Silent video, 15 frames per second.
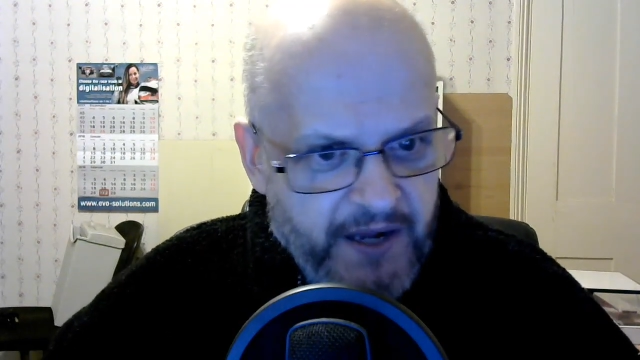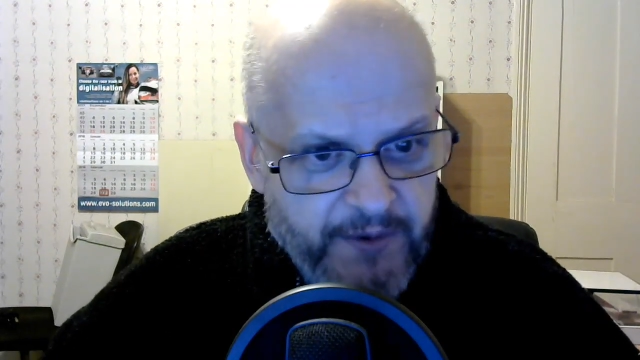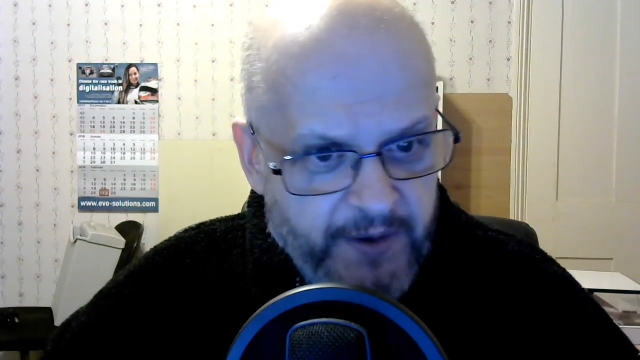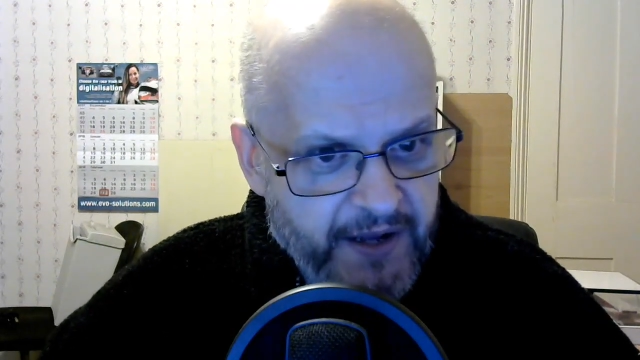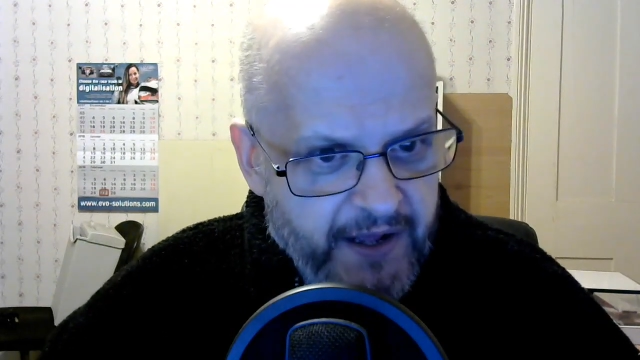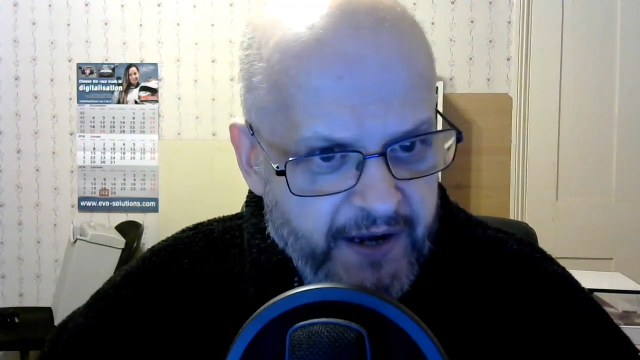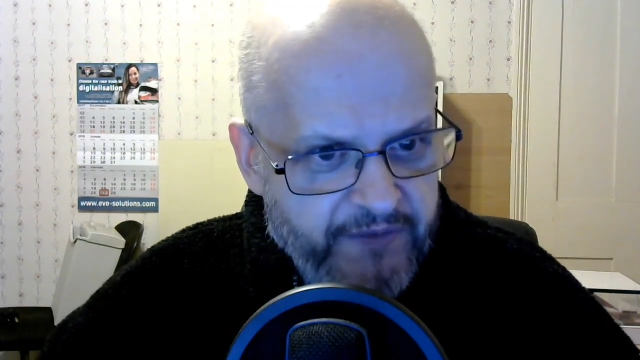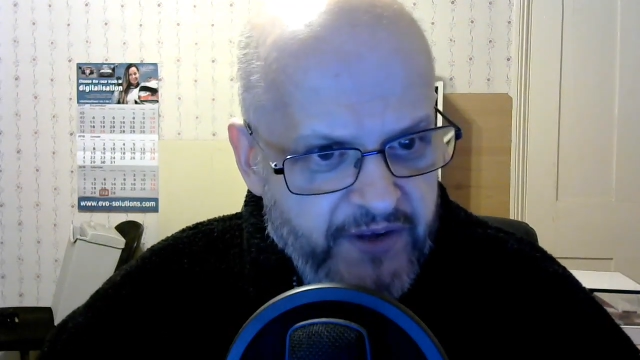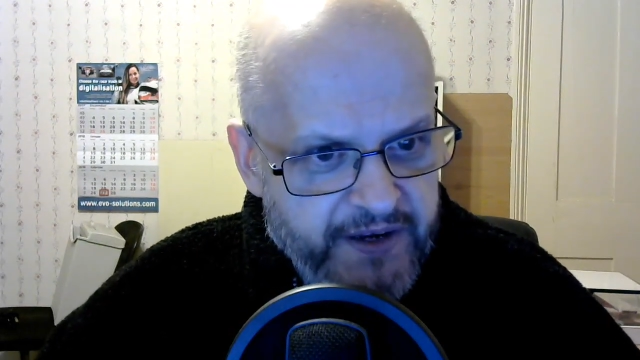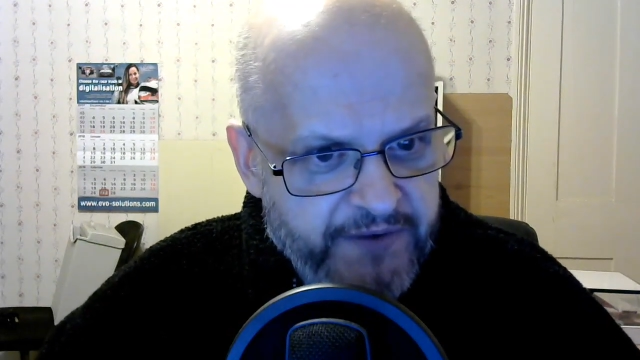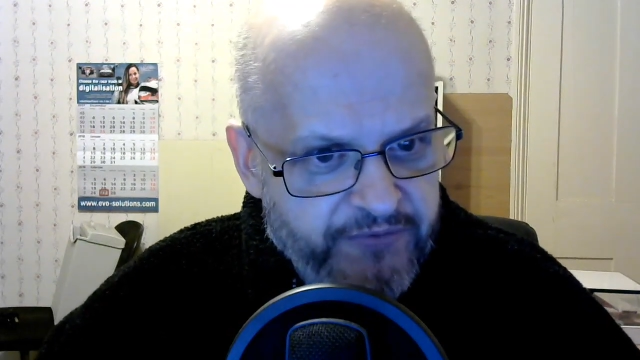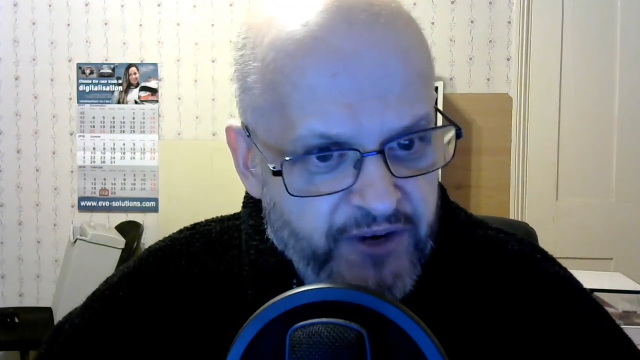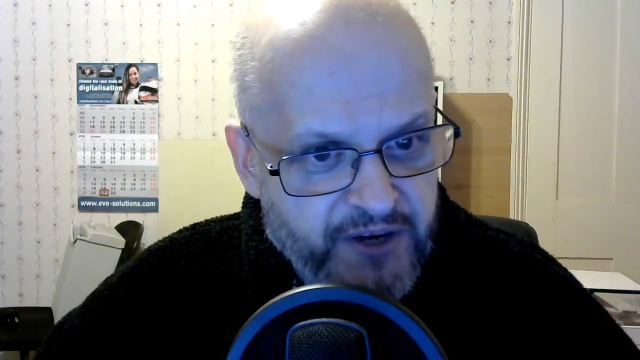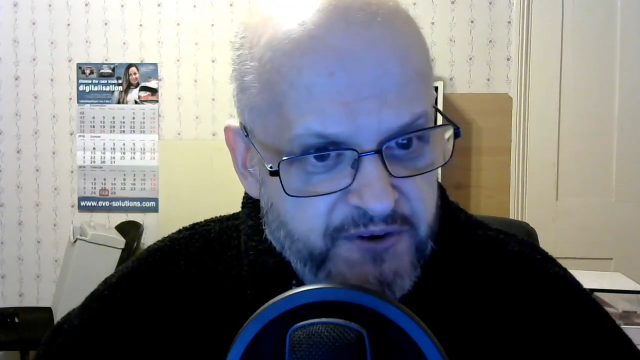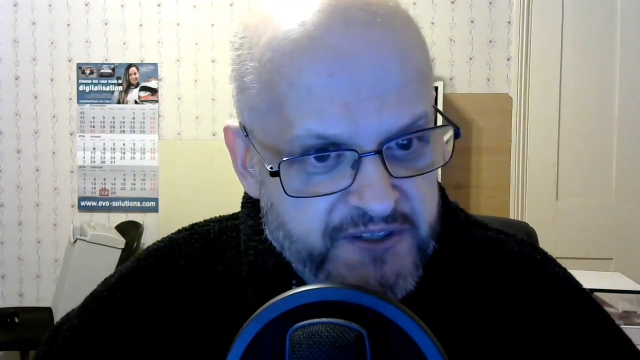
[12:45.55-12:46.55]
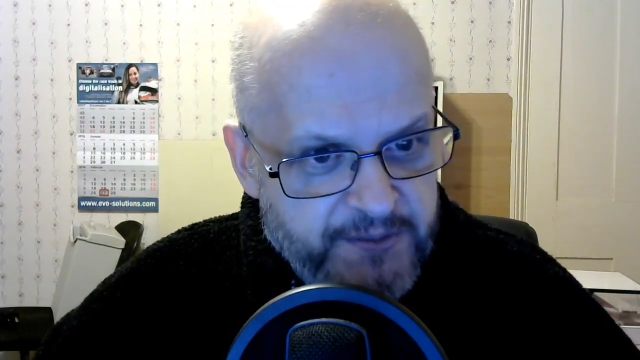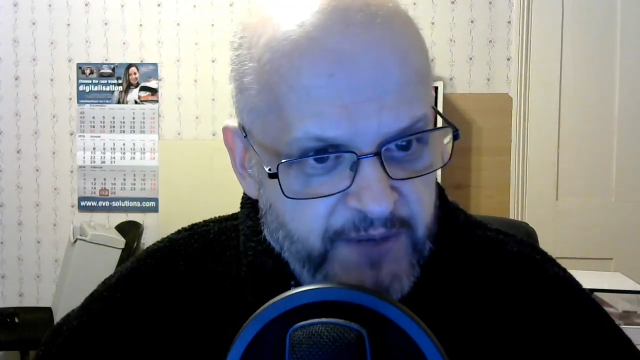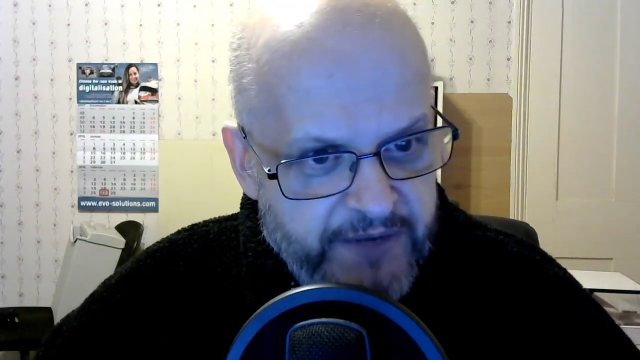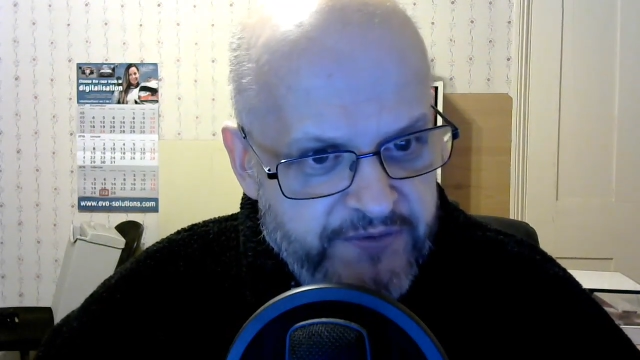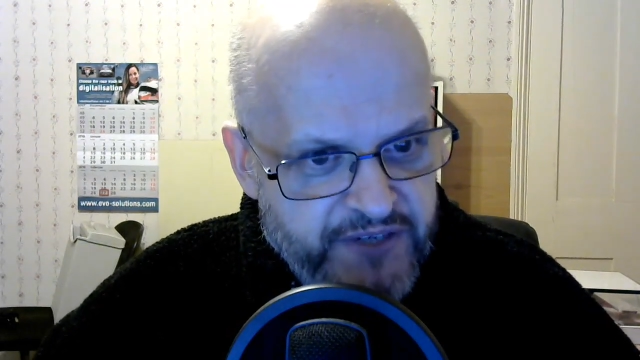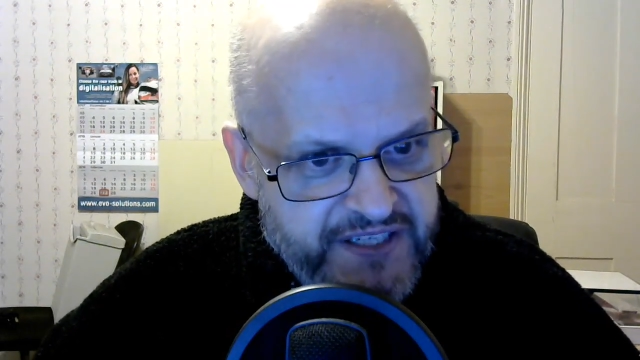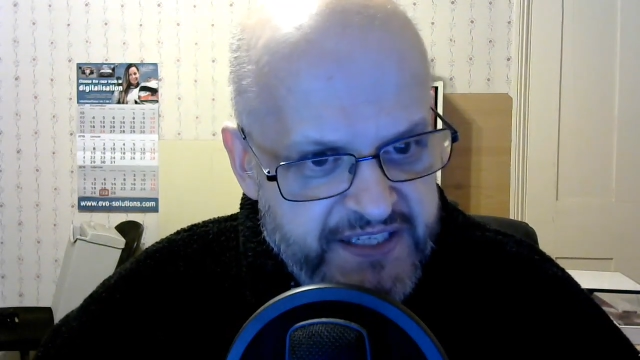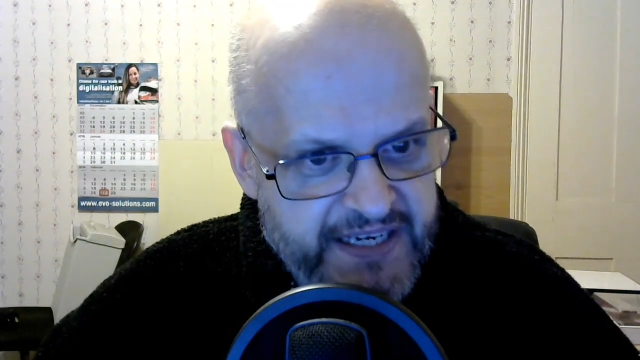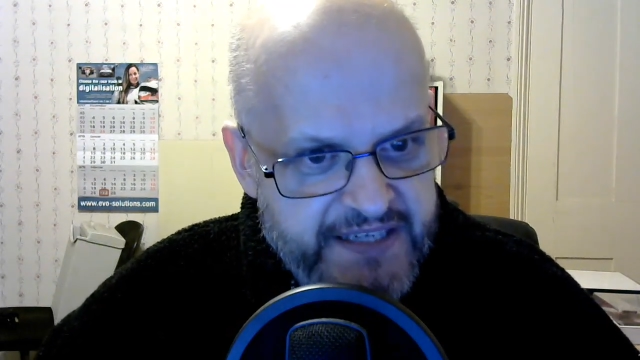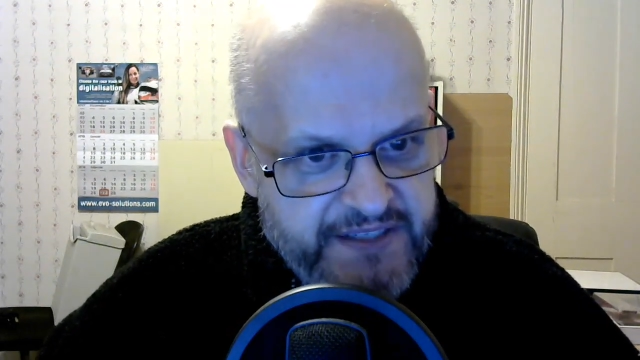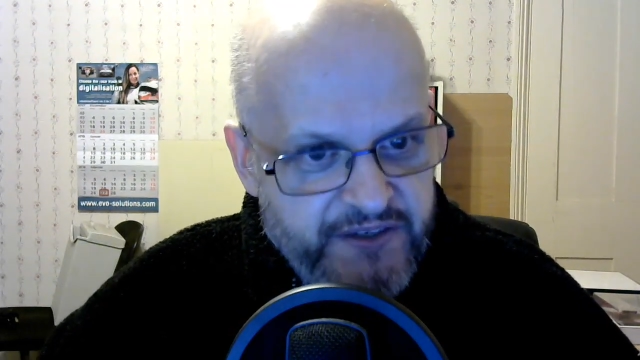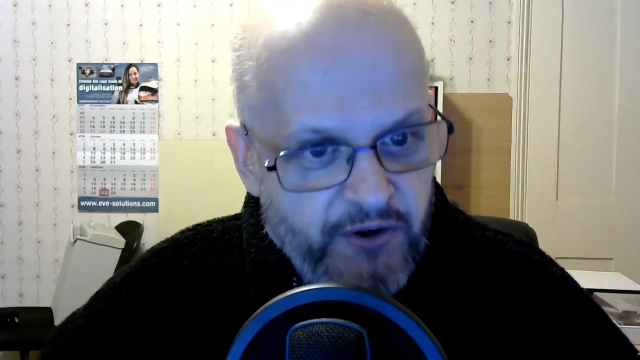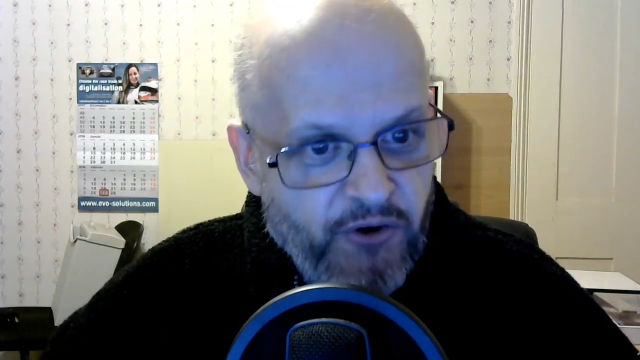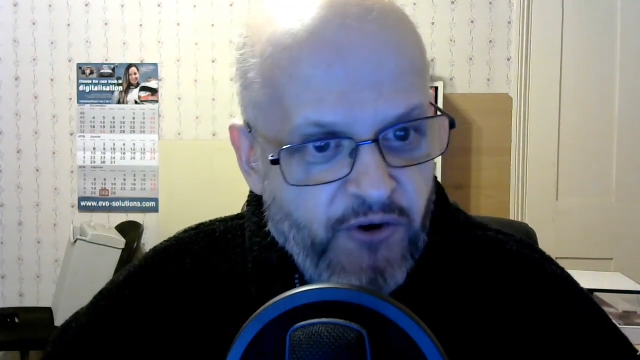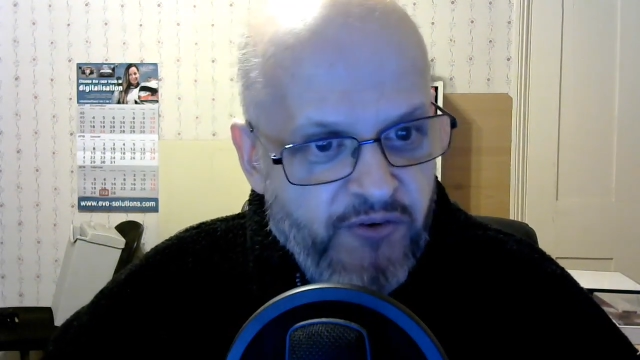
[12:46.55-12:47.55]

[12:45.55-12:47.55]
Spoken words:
And I'm only 3/4 away through the season.